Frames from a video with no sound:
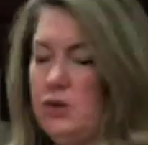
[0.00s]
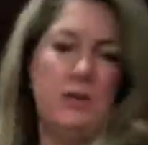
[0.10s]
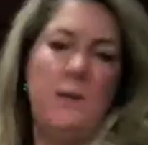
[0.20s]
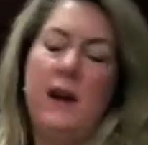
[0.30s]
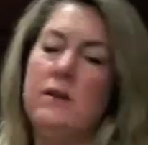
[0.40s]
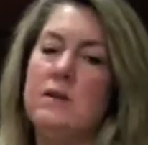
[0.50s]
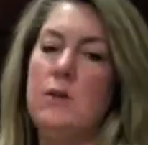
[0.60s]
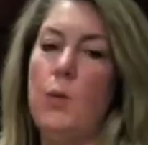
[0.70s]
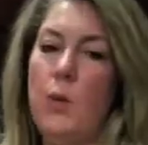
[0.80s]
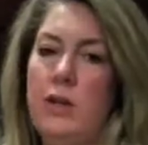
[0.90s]
You know, tomatoes in
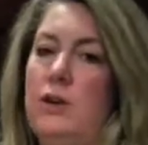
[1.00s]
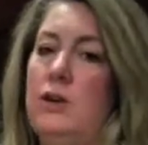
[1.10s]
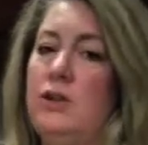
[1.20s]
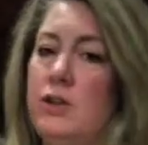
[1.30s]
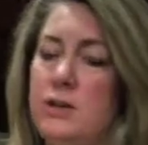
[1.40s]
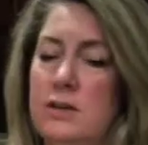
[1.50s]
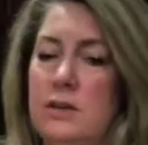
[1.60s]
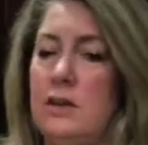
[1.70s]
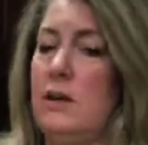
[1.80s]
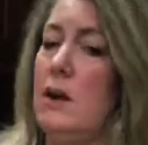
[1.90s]
the winter are just
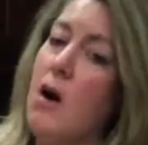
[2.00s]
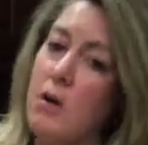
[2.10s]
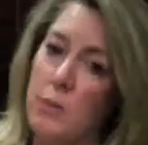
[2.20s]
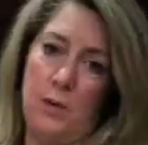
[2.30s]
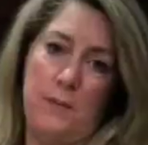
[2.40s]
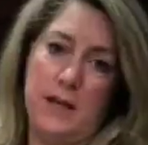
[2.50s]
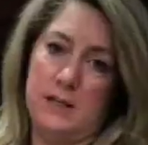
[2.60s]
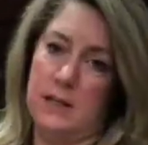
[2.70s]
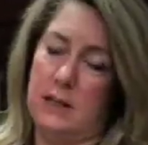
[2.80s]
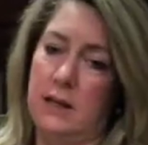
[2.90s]
cardboard,
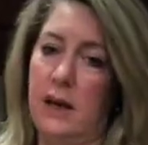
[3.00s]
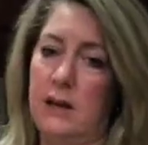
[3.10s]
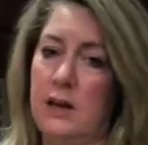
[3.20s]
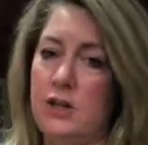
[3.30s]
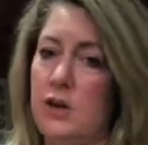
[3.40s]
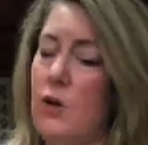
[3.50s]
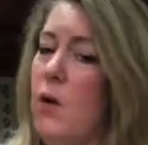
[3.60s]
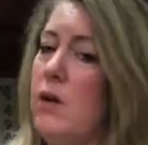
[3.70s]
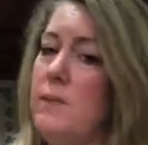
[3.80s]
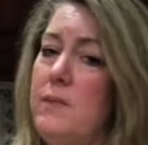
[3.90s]
basically, unless you're
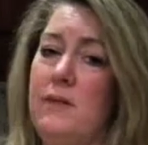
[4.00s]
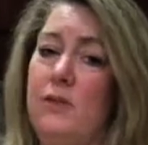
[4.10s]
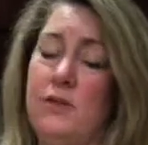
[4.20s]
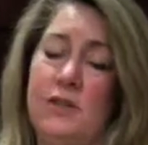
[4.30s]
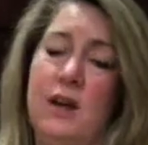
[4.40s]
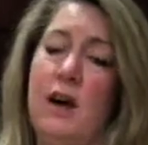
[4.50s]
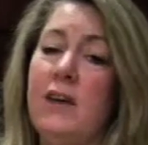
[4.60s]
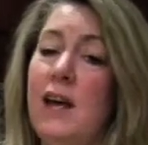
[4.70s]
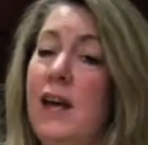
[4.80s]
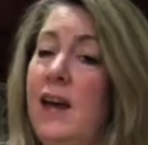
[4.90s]
growing them yourself
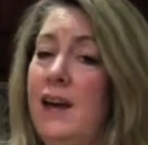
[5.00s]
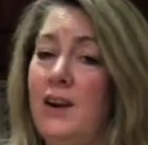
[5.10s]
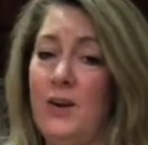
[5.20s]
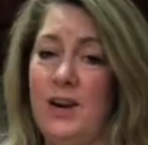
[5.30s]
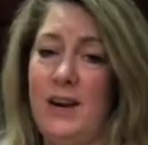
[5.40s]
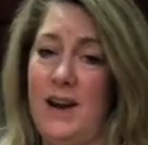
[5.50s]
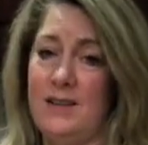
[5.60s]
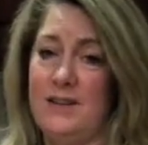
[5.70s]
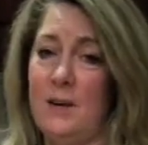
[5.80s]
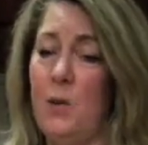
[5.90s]
in a
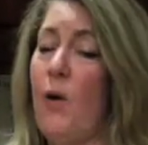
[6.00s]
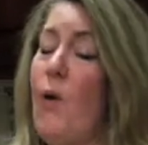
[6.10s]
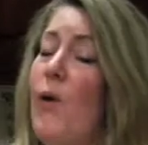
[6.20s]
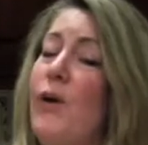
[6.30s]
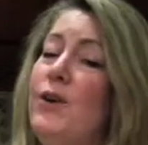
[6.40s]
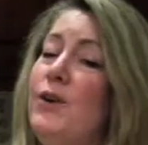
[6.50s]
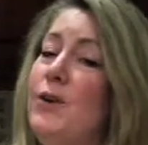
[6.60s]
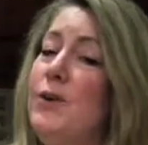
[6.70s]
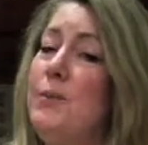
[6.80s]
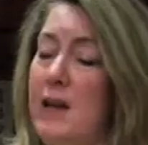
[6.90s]
greenhouse somewhere, or
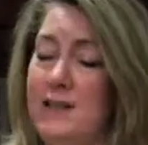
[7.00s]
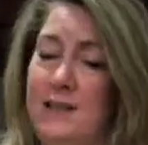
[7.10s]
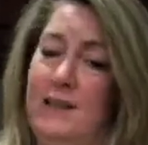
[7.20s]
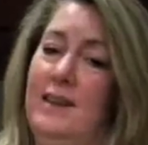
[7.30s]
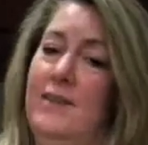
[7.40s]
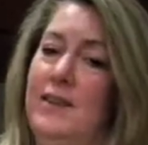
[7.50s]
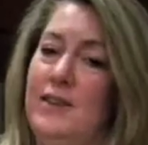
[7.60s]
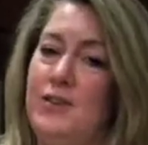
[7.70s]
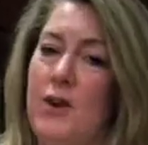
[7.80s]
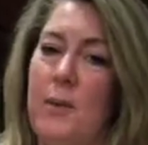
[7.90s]
you're blessed to live in a
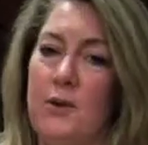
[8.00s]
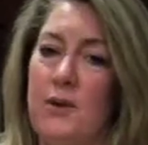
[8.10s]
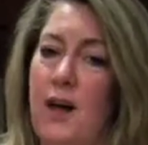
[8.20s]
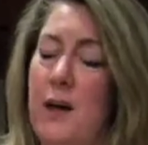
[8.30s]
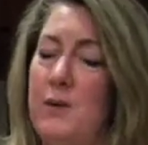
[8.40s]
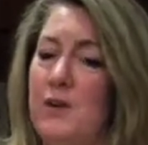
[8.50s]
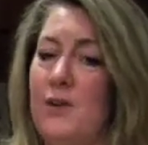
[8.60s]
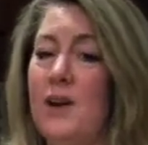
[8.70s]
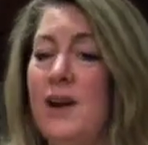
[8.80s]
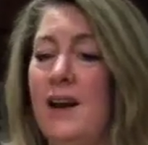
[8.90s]
tropical climate or
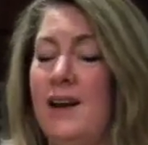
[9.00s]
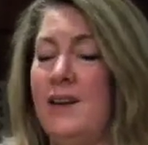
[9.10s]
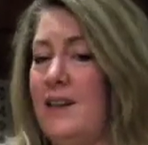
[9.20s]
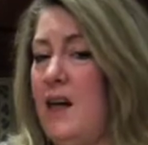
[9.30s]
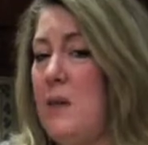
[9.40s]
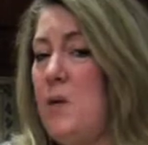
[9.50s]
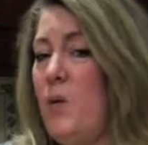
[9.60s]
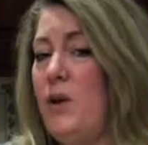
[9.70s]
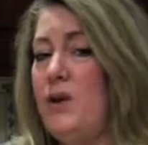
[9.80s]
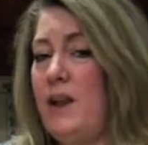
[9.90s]
climate
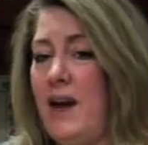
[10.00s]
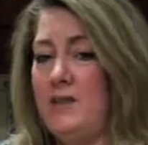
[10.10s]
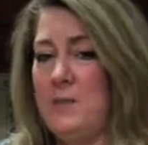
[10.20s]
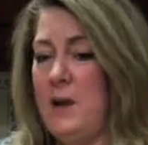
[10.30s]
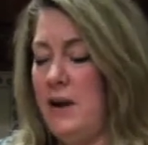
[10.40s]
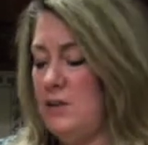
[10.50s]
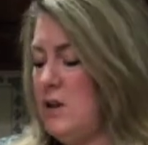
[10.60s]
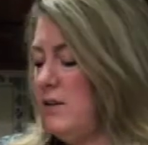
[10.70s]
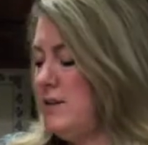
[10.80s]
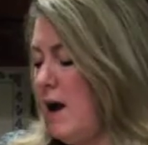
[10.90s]
where you can have tomatoes
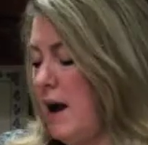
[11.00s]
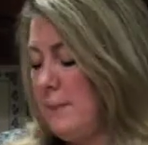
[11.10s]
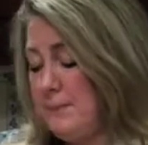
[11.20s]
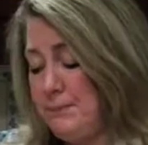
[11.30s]
all the time.